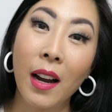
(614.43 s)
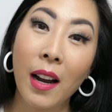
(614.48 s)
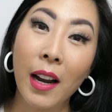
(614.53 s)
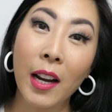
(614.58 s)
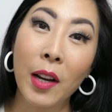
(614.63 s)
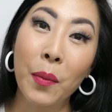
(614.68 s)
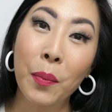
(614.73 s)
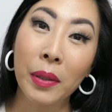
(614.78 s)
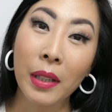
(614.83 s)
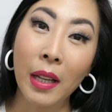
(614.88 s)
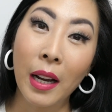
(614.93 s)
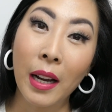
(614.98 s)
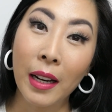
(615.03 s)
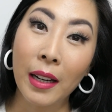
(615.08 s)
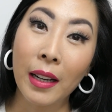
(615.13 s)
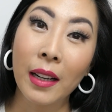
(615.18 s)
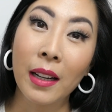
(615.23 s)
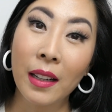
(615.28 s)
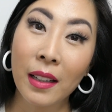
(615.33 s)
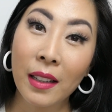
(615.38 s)
I
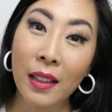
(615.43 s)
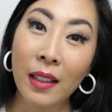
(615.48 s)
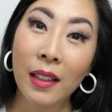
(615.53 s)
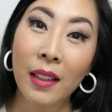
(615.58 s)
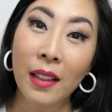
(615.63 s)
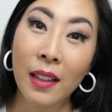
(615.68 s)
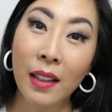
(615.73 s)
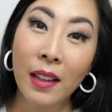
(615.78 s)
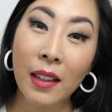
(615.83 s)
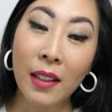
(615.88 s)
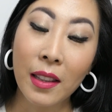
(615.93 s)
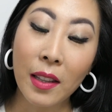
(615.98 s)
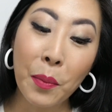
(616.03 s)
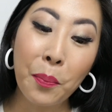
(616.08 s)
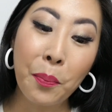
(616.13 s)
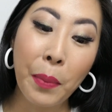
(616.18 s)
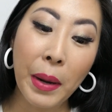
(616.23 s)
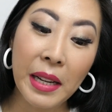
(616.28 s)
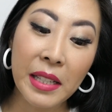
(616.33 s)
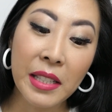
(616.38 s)
apply the
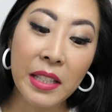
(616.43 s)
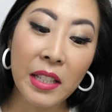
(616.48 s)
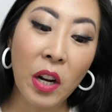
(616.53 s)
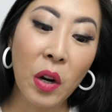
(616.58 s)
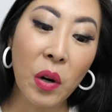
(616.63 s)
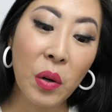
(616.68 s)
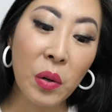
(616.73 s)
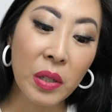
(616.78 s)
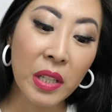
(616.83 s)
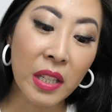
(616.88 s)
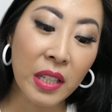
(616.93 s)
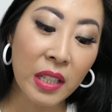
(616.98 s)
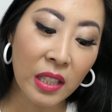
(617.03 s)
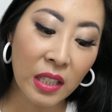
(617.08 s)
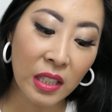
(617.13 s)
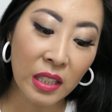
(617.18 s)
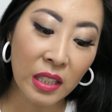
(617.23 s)
base coat